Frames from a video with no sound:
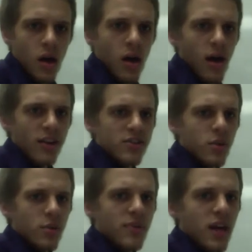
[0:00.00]
Alright, so
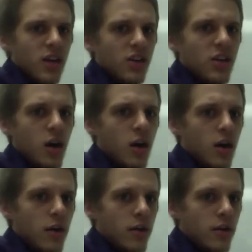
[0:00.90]
we've got a
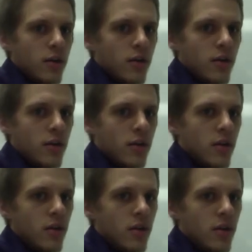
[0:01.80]
yard,
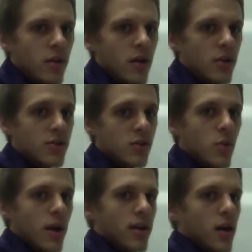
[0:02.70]
a
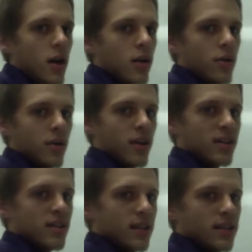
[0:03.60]
square yard, and the
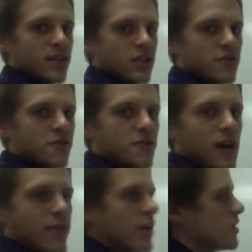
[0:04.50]
side length is
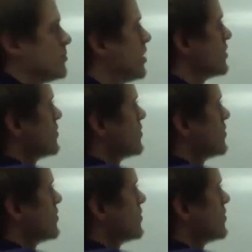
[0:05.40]
5x plus